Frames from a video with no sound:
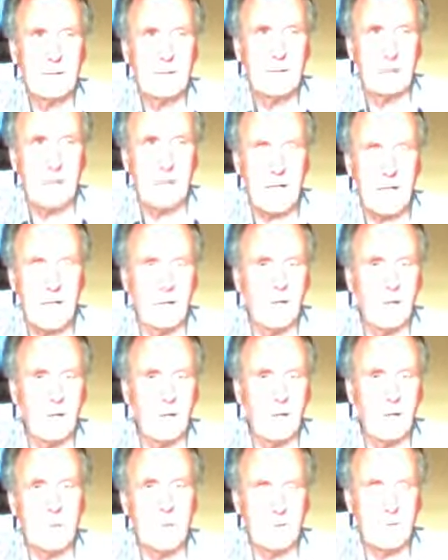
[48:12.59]

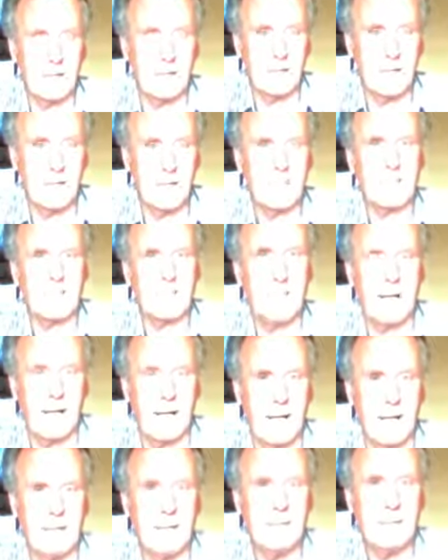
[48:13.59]
Sebastian Loeb was the quickest
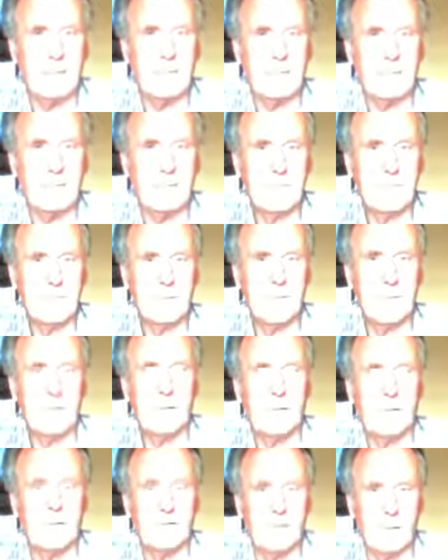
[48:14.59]
man
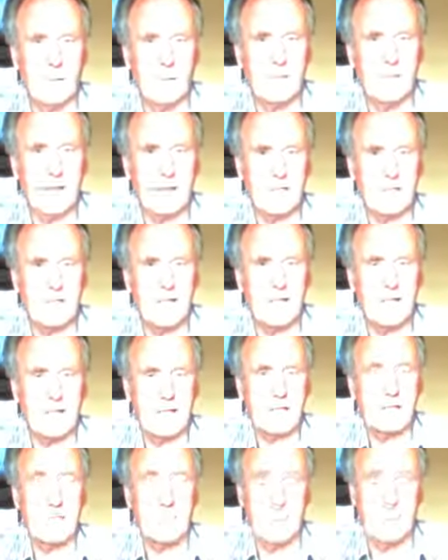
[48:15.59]
over the 4 days
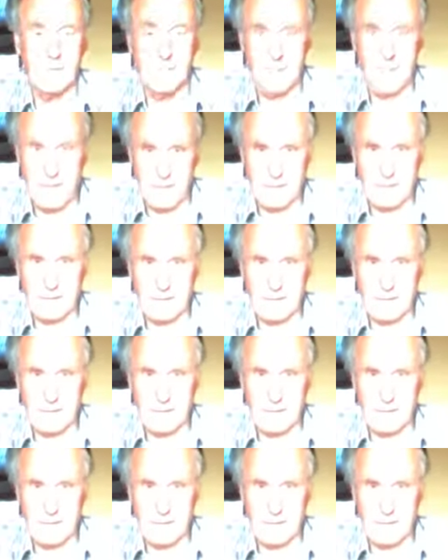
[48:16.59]
testing with the big